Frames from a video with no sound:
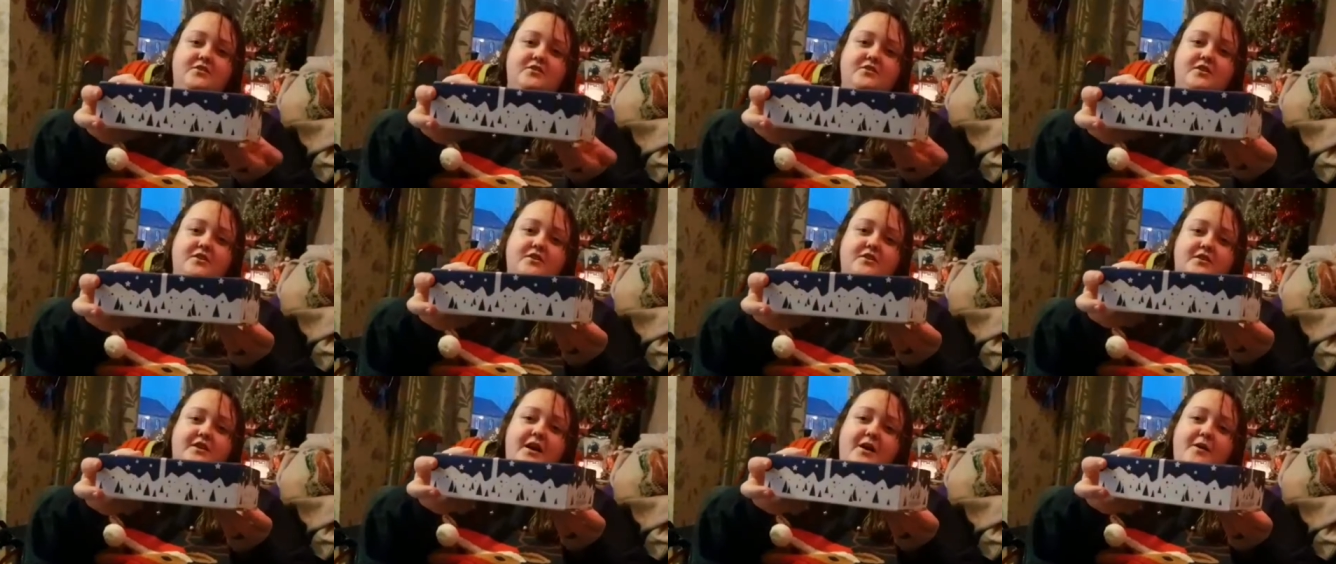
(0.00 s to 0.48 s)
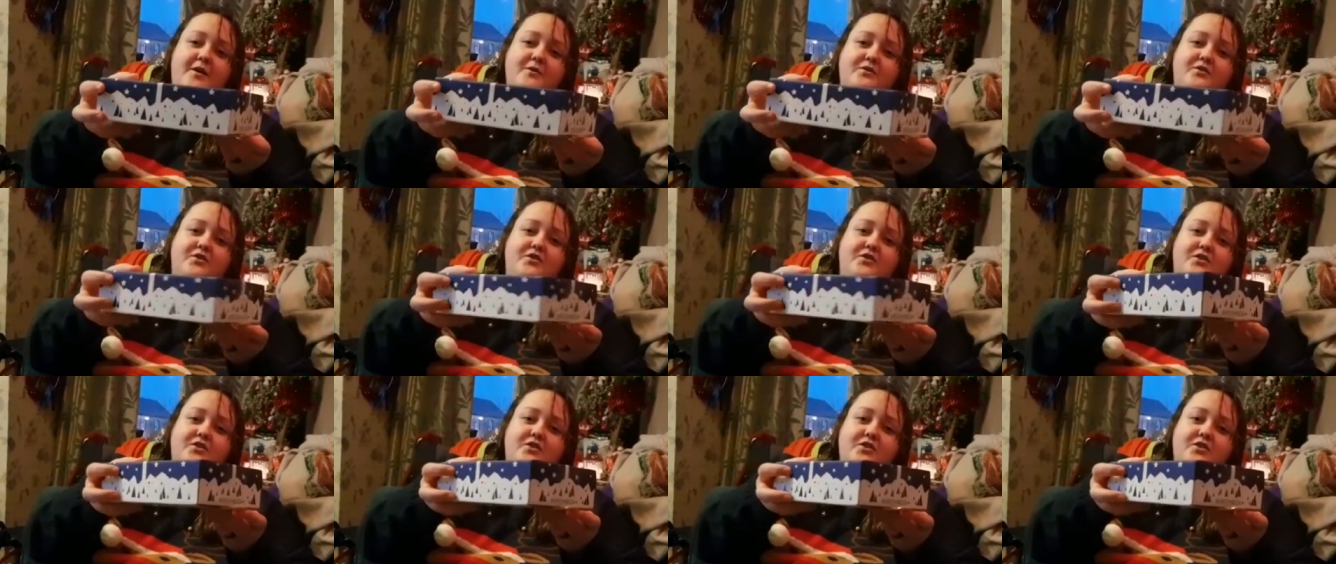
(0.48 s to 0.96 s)
Look
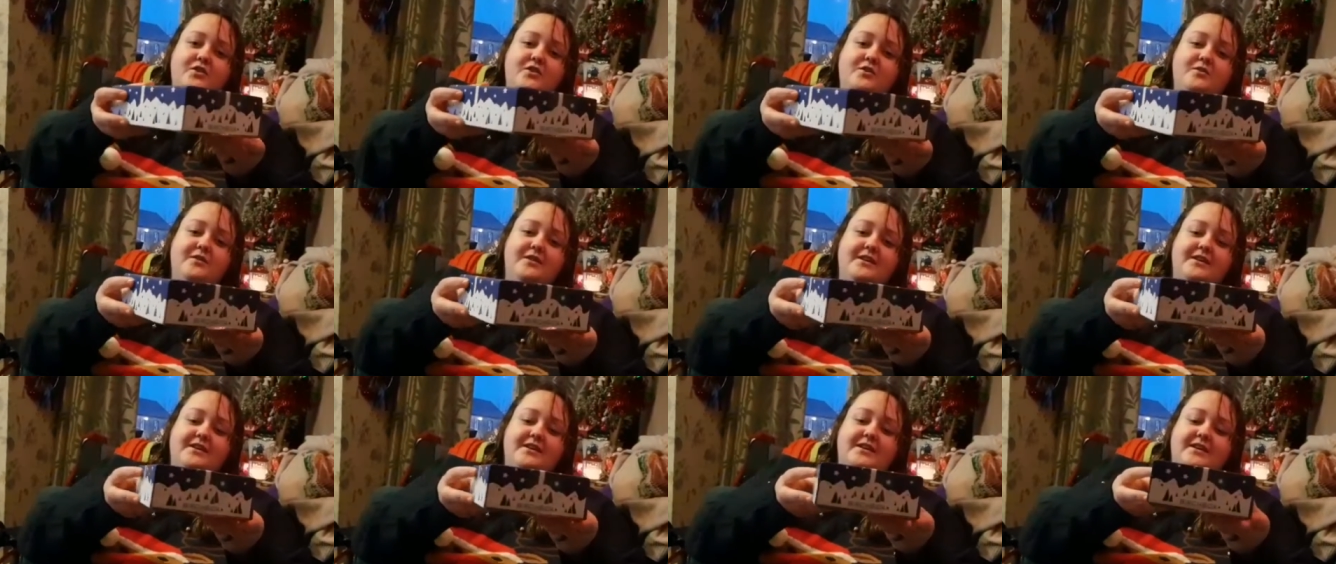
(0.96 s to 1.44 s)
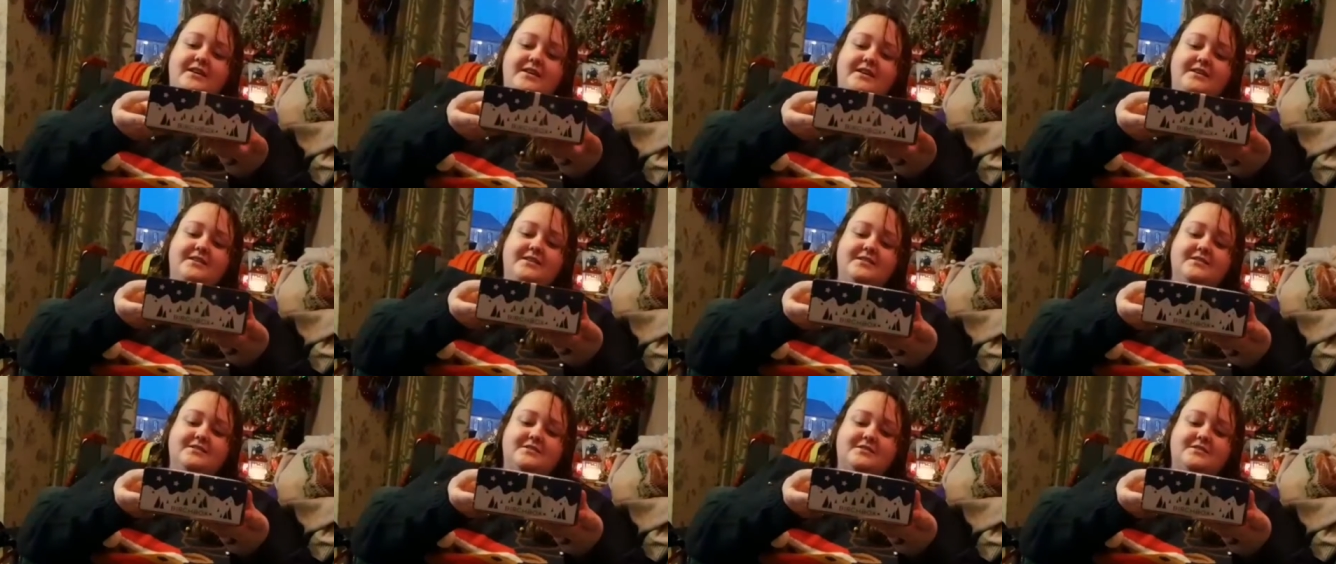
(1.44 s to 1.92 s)
how cute
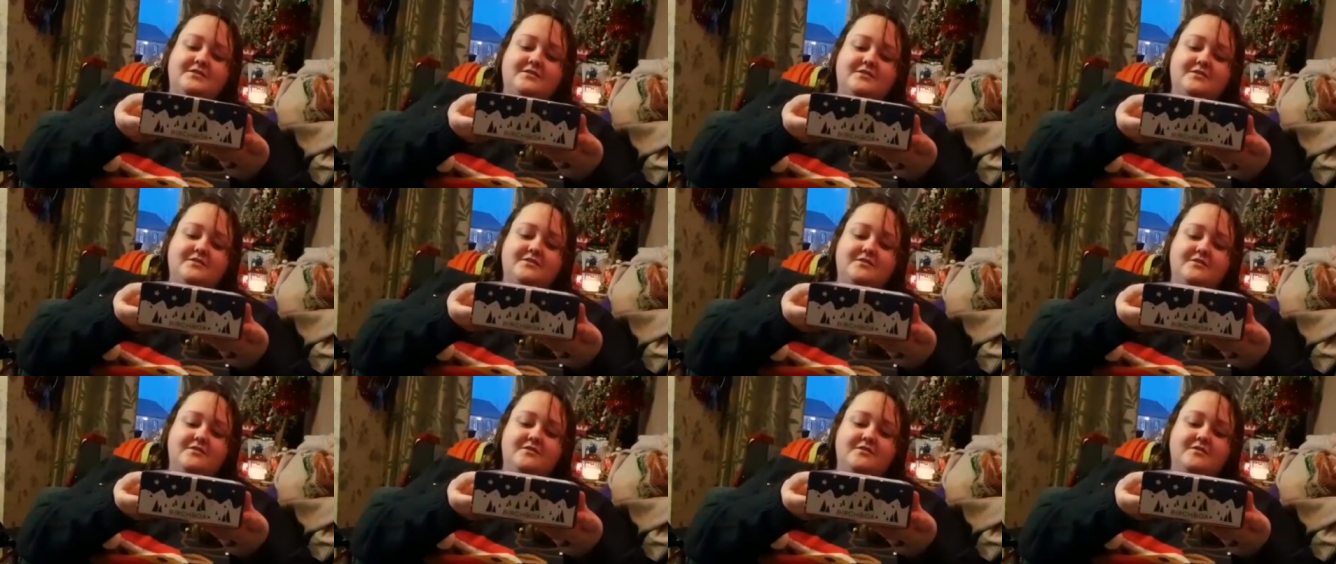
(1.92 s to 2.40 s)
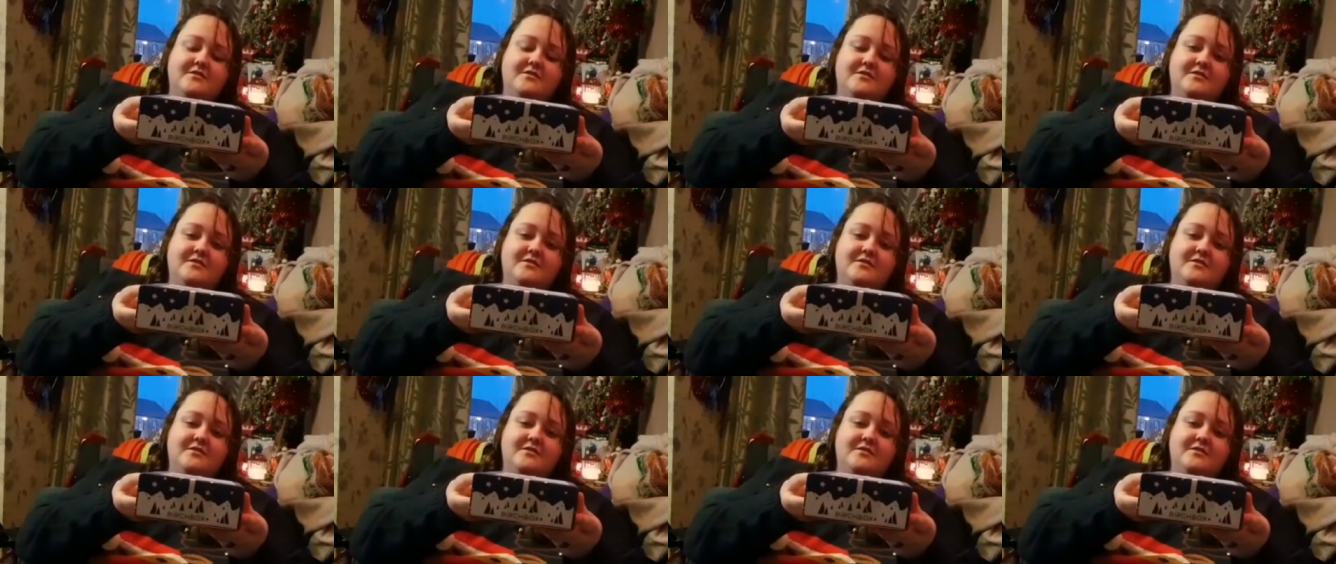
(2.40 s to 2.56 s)
it is.